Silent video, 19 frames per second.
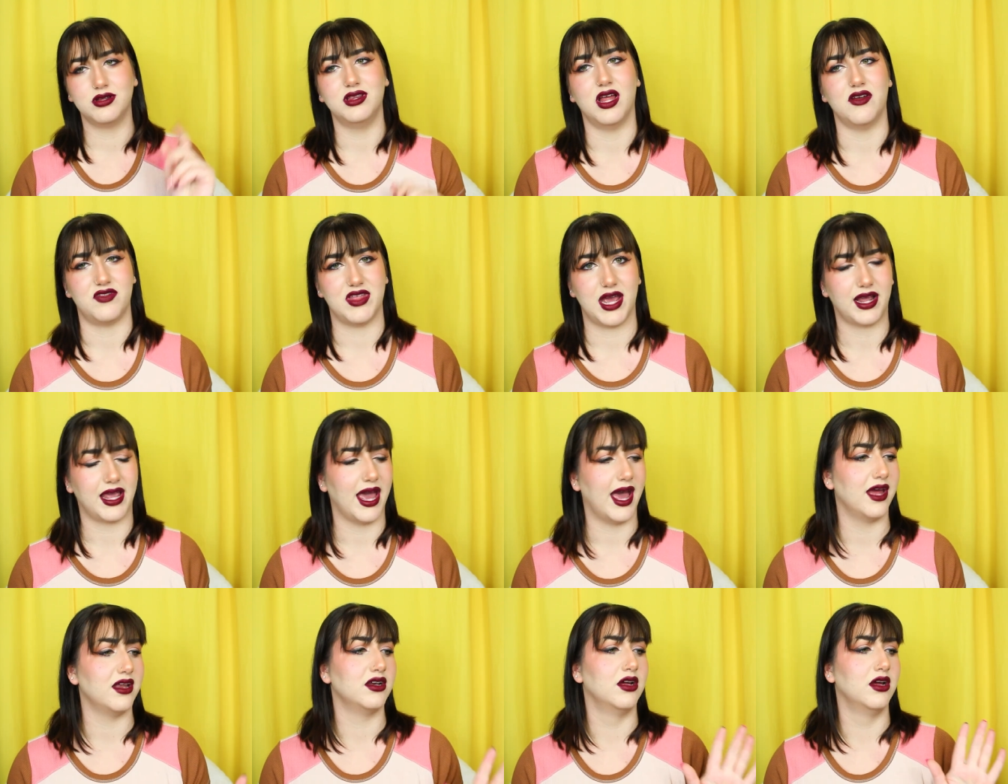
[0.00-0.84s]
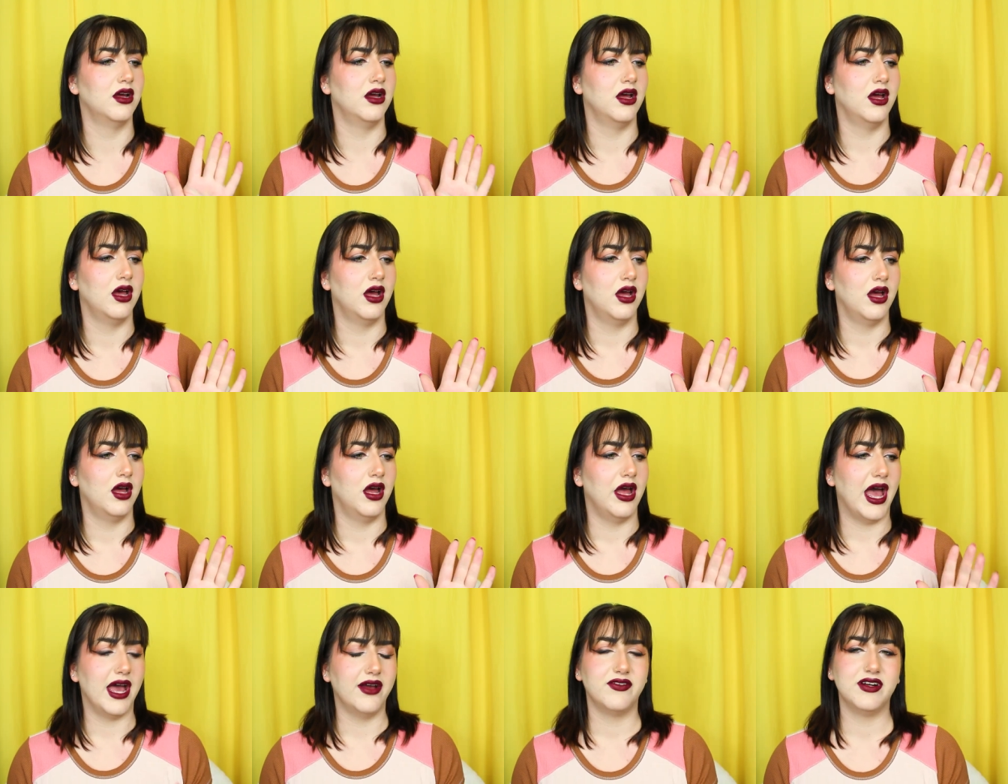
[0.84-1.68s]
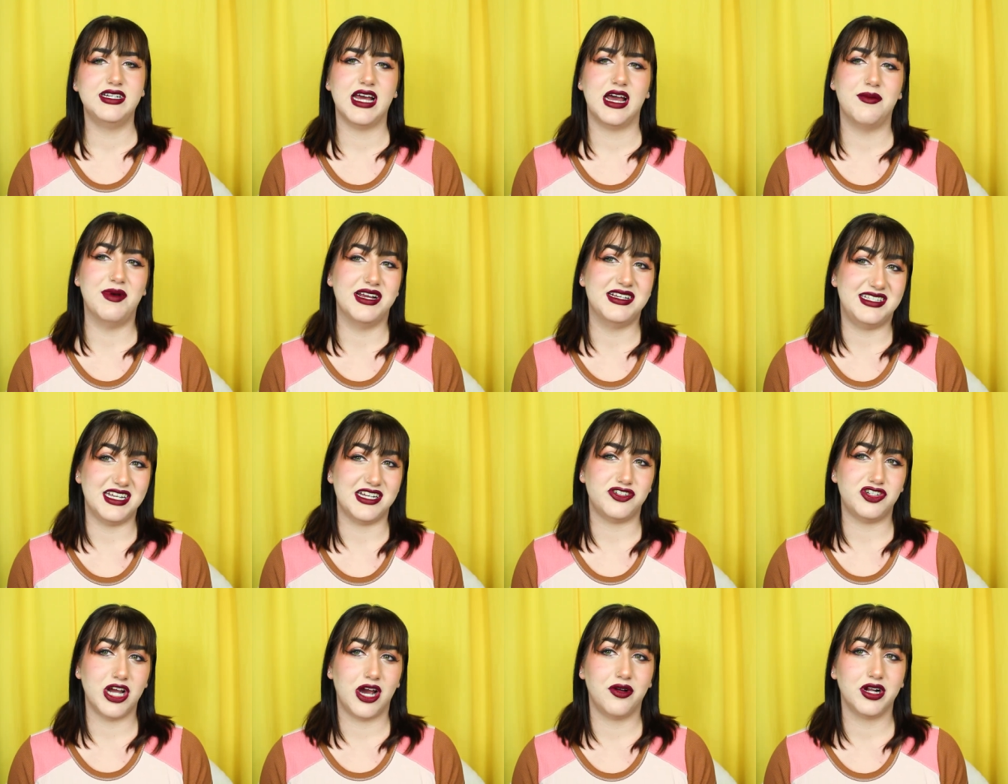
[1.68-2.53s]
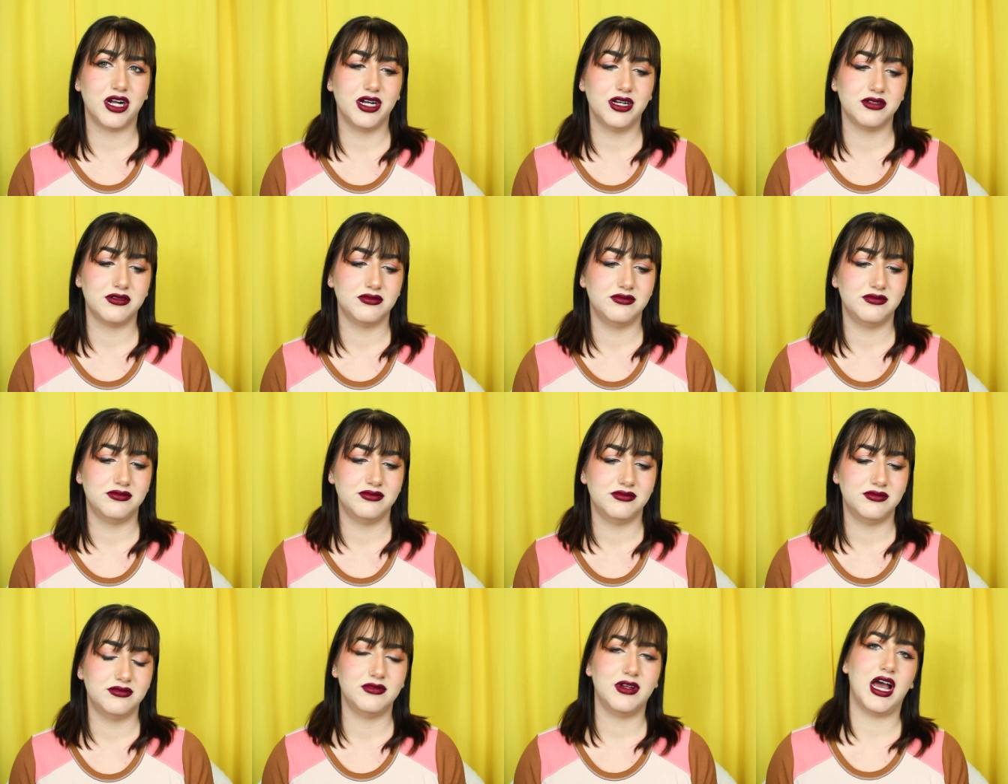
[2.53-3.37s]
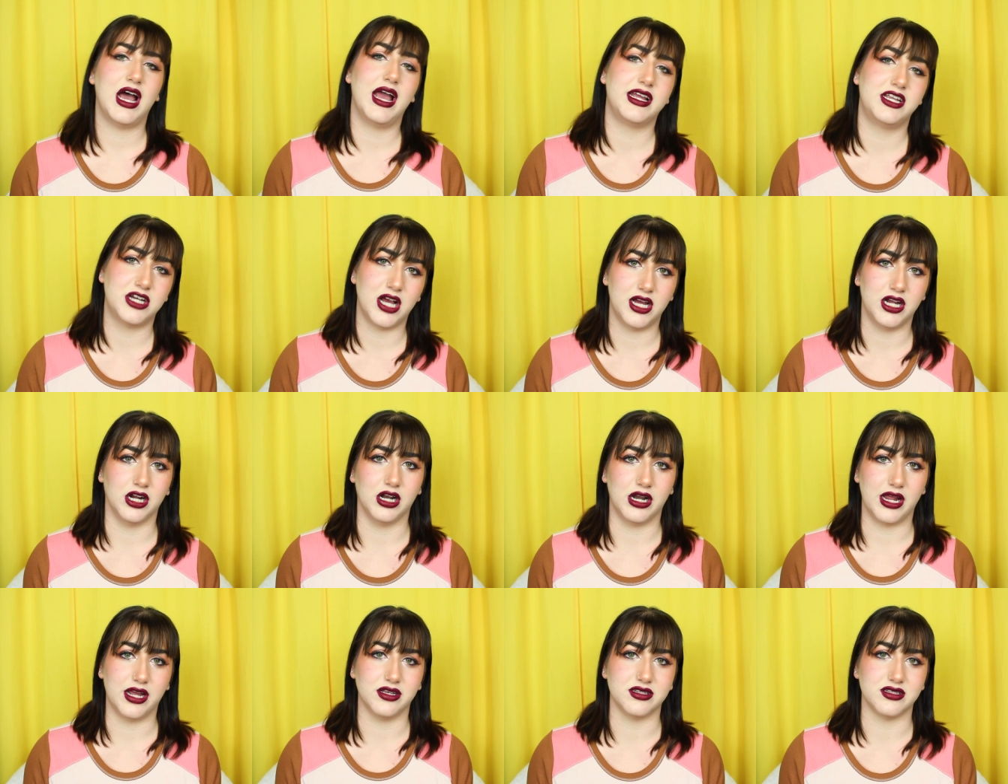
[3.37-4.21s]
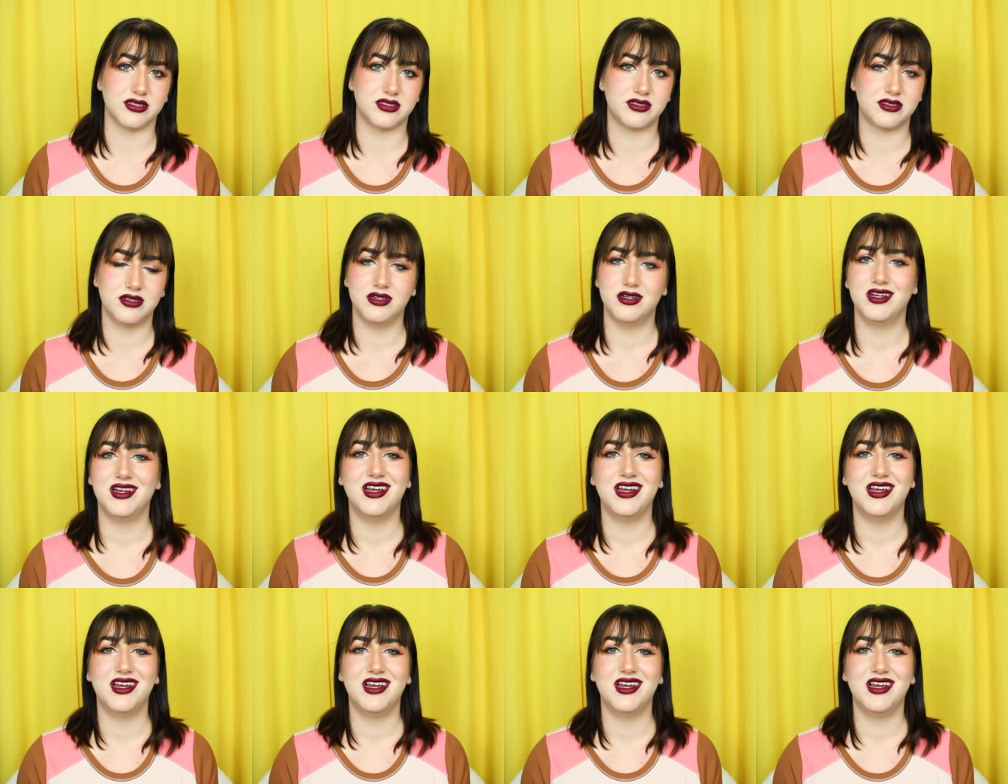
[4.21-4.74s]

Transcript: love that cat. Every time I see Chowder, I cut her nails.